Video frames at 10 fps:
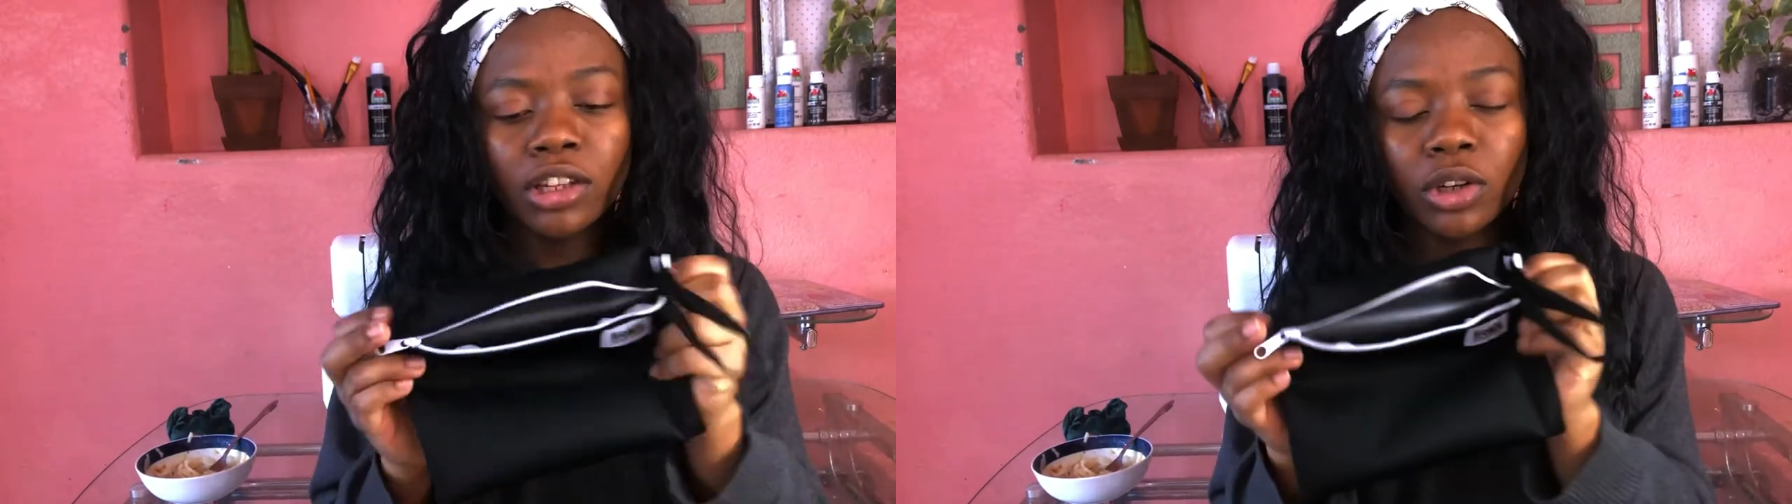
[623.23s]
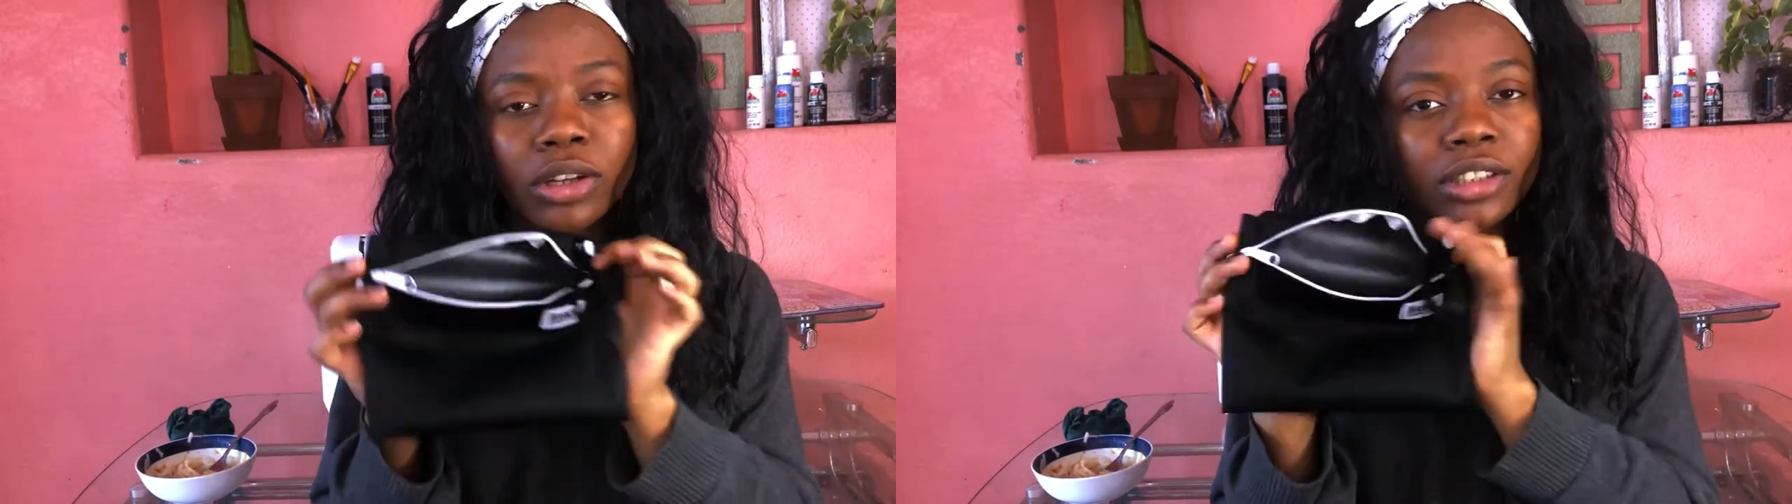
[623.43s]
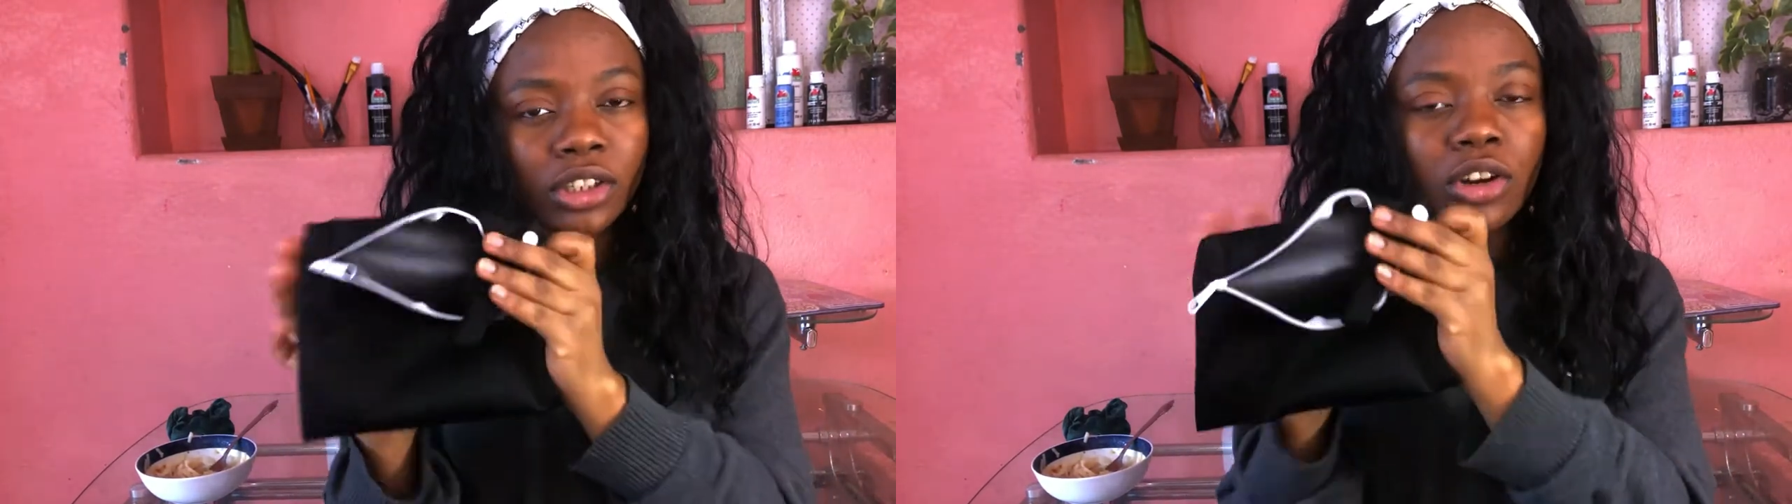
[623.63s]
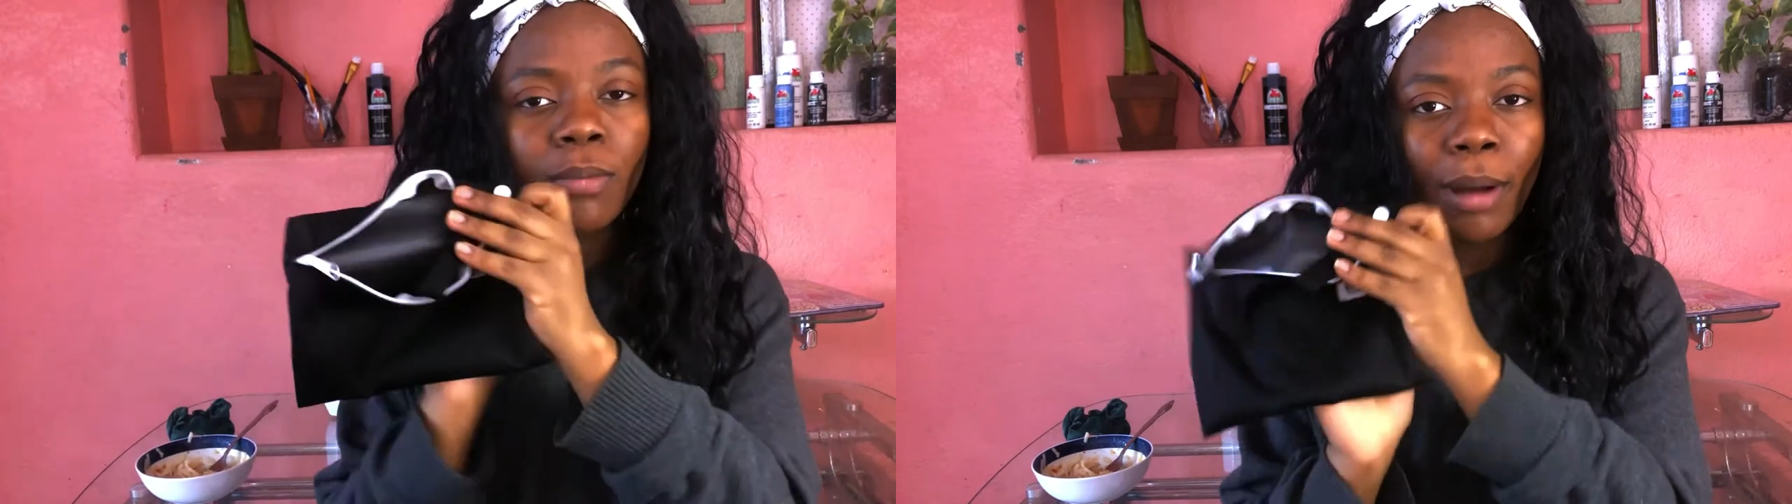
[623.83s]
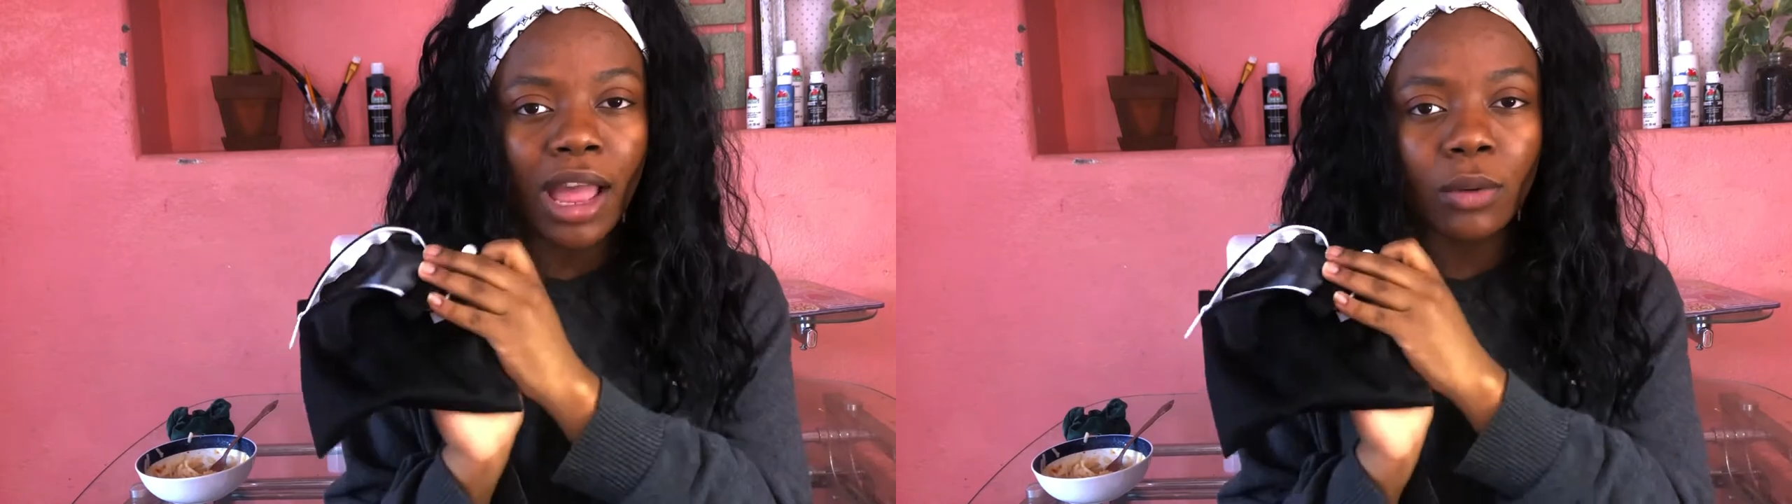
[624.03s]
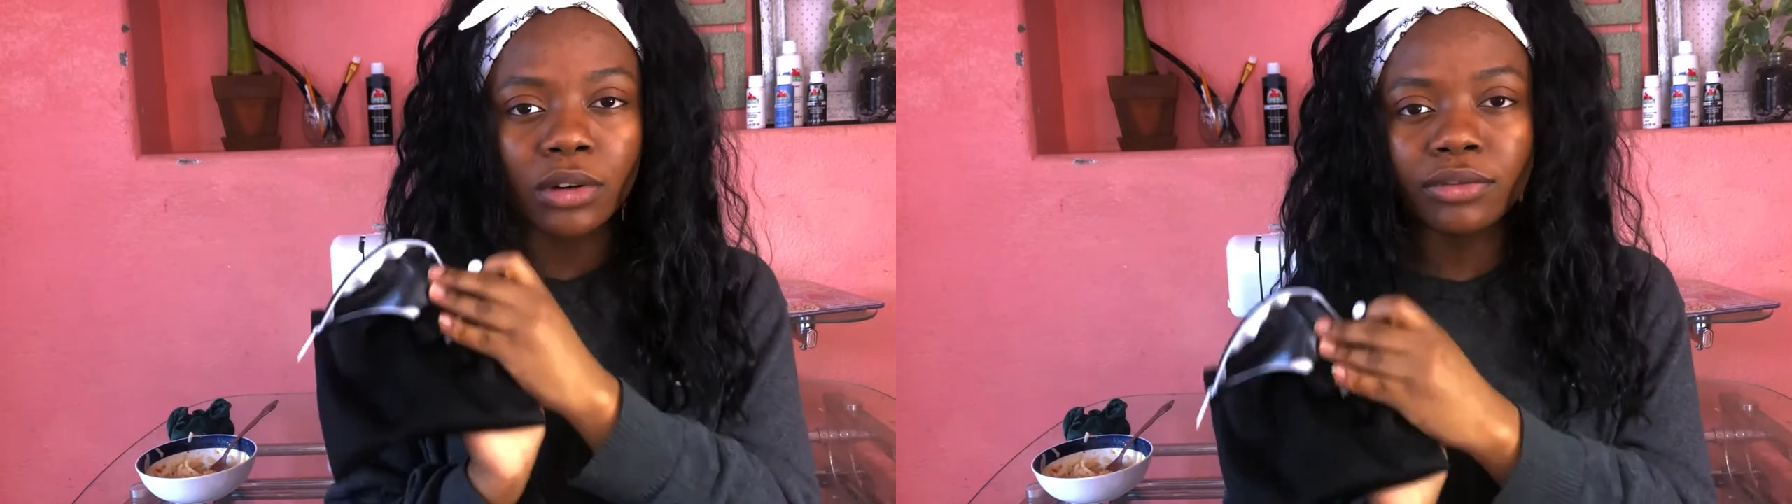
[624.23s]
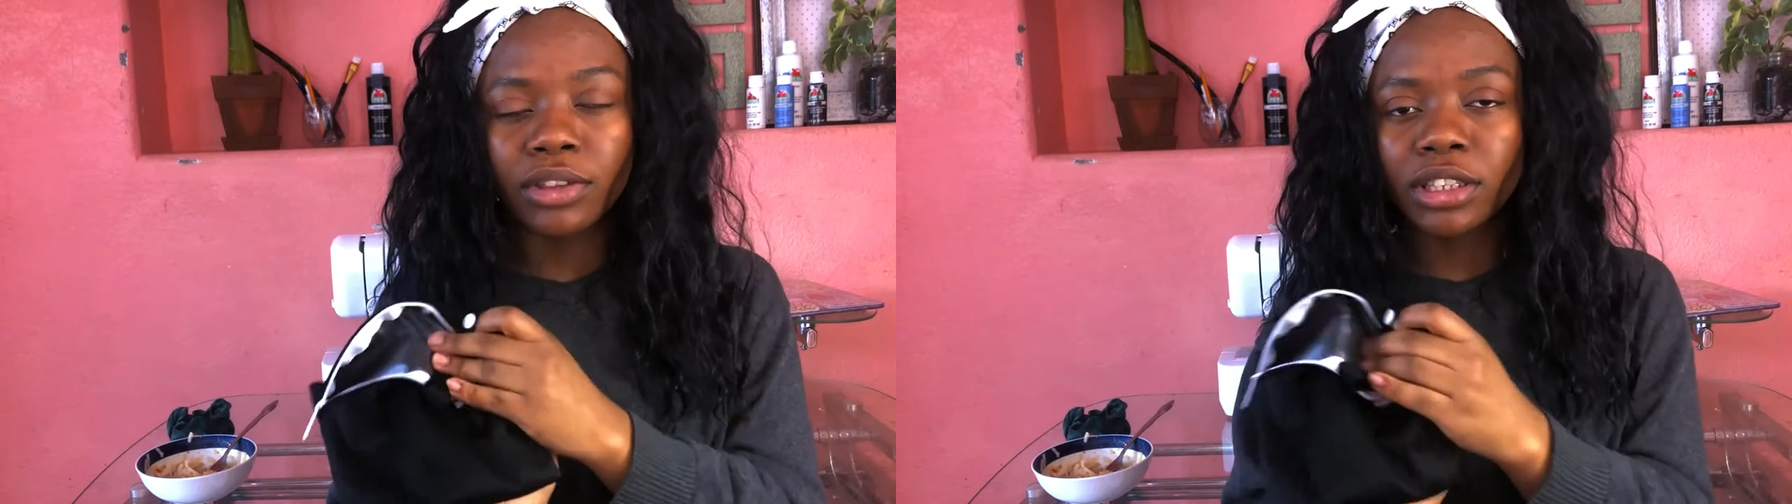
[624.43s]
So consider buying one of